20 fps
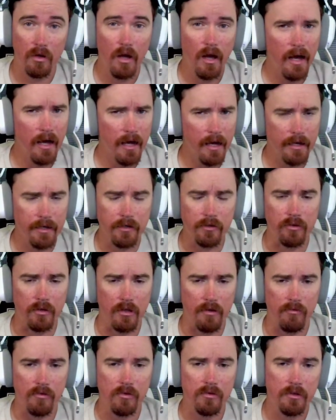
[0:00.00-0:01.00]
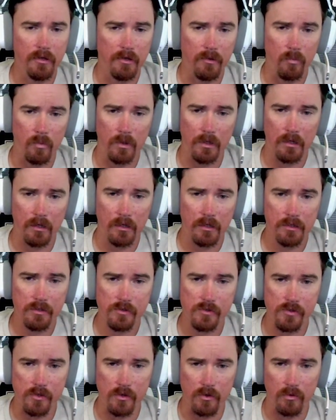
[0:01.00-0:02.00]
higher level and whatnot,
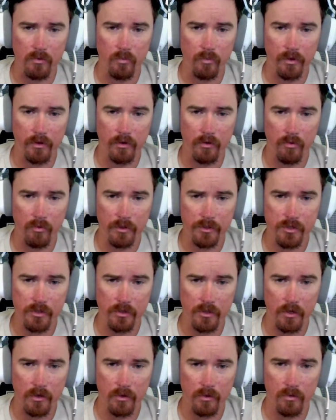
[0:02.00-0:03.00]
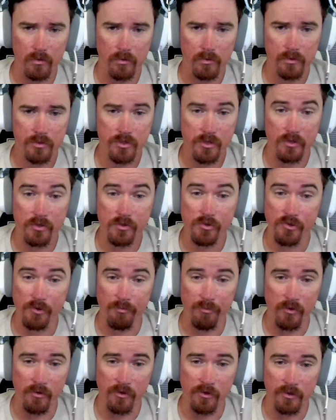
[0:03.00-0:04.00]
so we're going to go to this
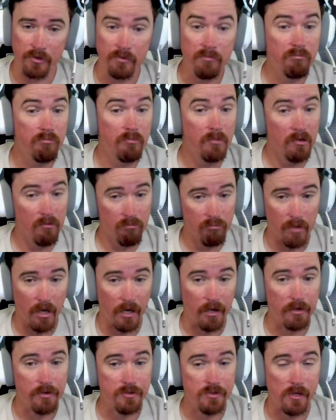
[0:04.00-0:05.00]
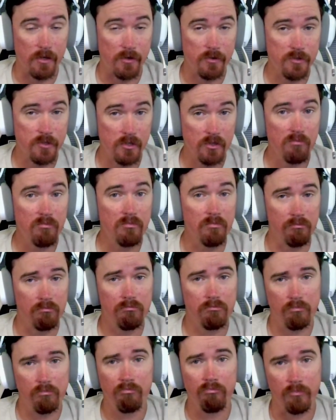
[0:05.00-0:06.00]
computer. Manage sales team?
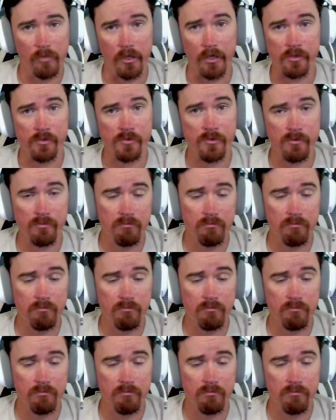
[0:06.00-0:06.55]
Yes.